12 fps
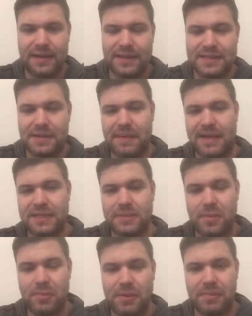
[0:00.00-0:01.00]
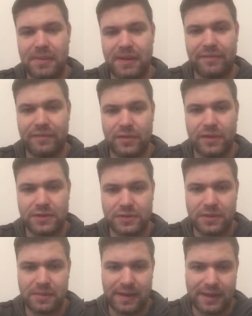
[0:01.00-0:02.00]
This is a maximum win bet for us
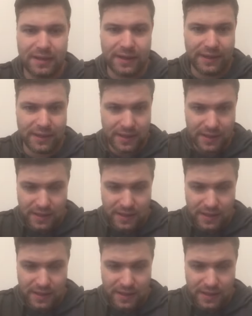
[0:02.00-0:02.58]
on the main line.